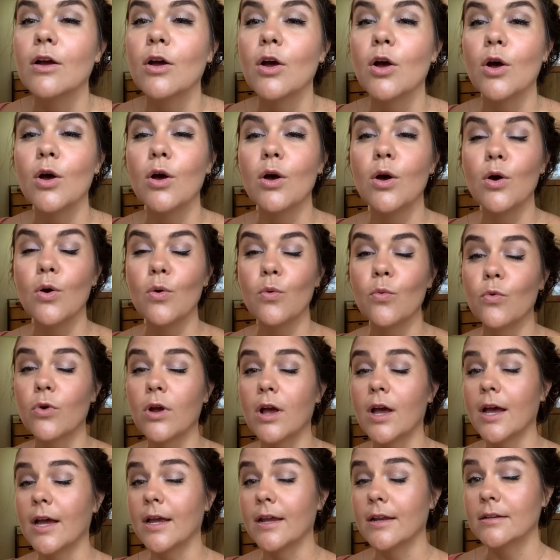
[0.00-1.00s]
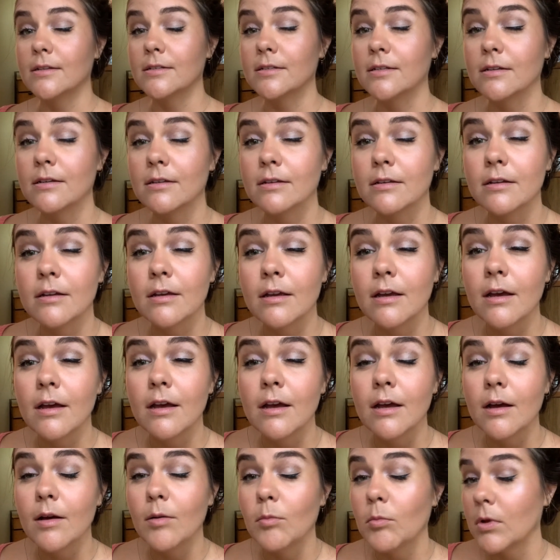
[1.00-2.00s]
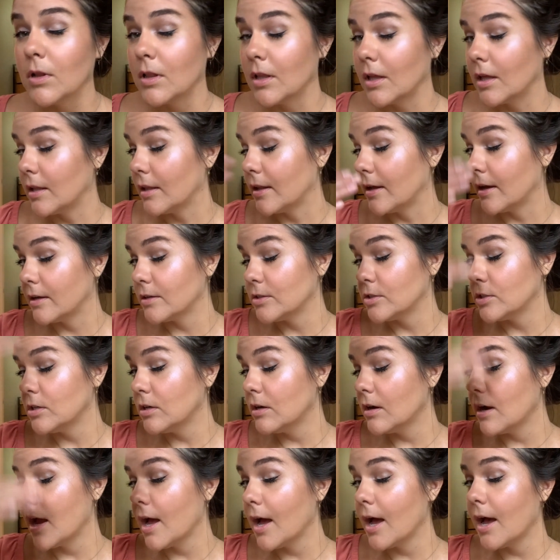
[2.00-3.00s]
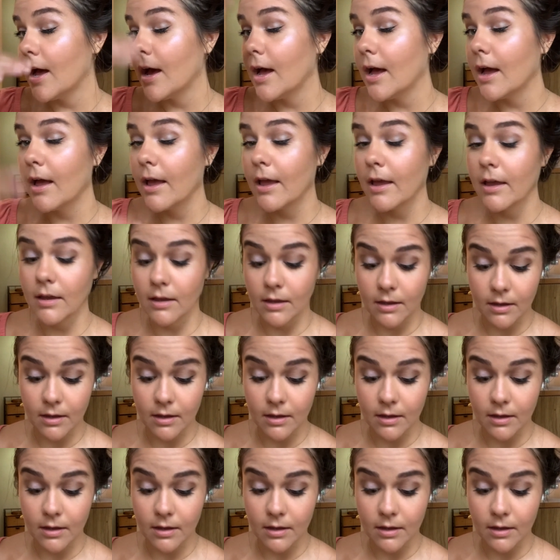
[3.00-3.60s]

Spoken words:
All right, I'm gonna let that dry.